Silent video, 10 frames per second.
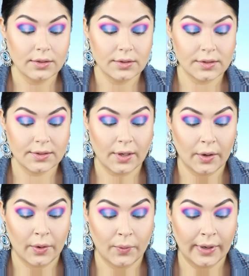
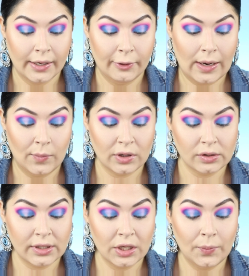So we're gonna grab a
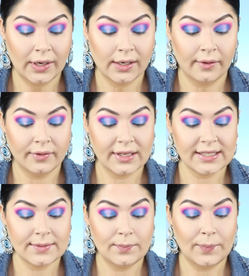little bit of
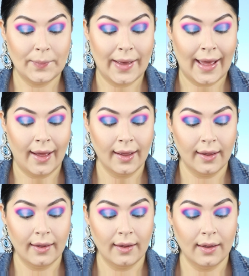this
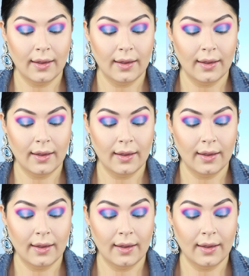back.